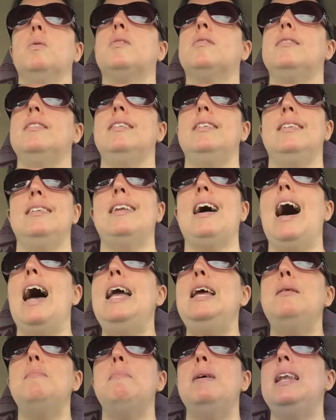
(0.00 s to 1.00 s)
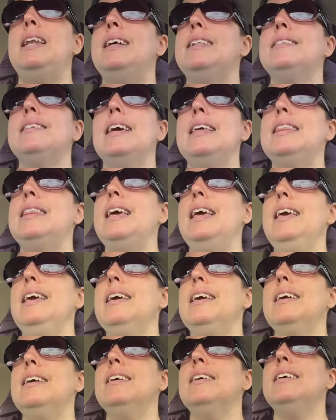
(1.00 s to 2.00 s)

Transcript: It's 9 minutes, I think.